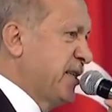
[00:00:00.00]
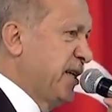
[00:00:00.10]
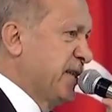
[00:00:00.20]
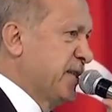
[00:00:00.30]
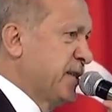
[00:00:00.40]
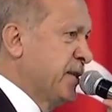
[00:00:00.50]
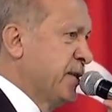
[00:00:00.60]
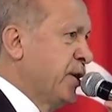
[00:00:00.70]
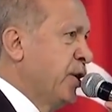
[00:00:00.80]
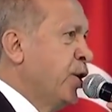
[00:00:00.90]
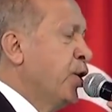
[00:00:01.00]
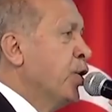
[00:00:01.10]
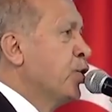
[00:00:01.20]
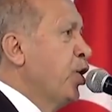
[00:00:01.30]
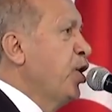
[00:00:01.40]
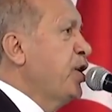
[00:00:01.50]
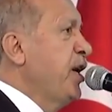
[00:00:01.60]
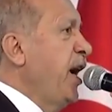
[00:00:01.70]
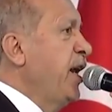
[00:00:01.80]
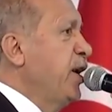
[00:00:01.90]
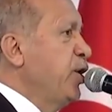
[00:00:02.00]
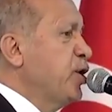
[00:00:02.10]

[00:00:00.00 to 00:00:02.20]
at reconsidermedia.com.